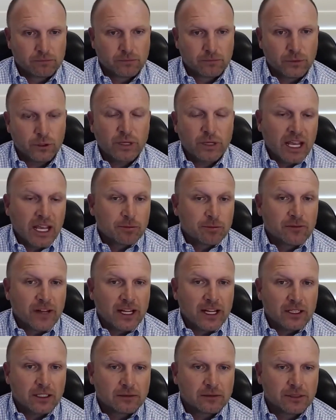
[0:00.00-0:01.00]
UCaaS
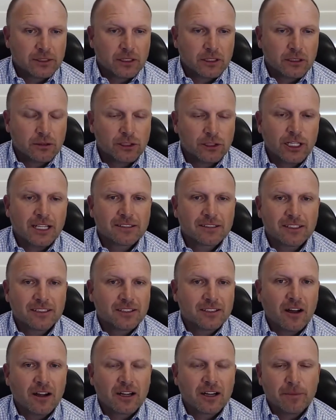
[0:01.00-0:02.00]
provider. So Josh,
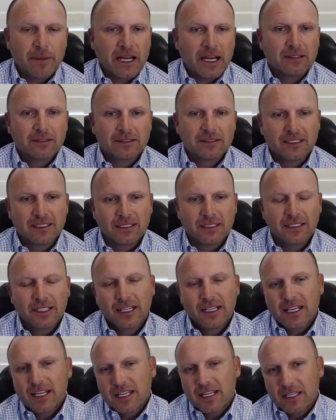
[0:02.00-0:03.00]
let's talk about
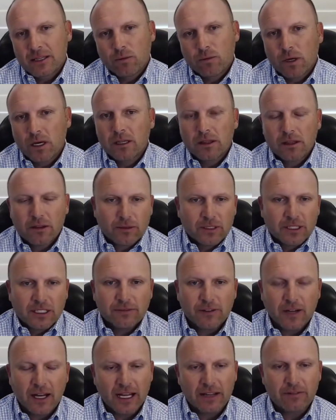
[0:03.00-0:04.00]
E1,
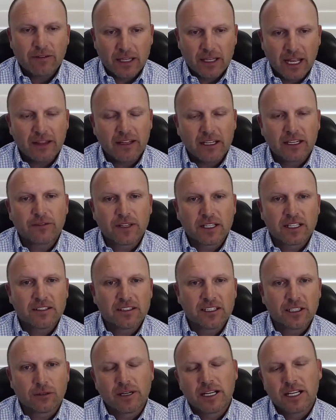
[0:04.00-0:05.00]
3, 5, and the different
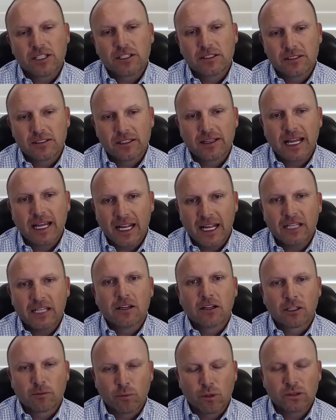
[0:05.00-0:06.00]
considerations in that
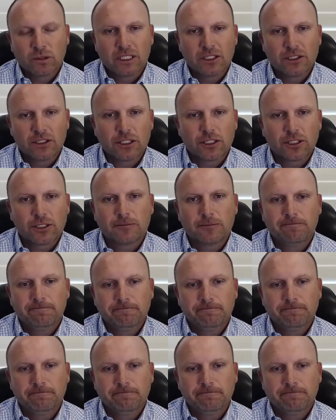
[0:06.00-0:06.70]
$8 bolt-on charge.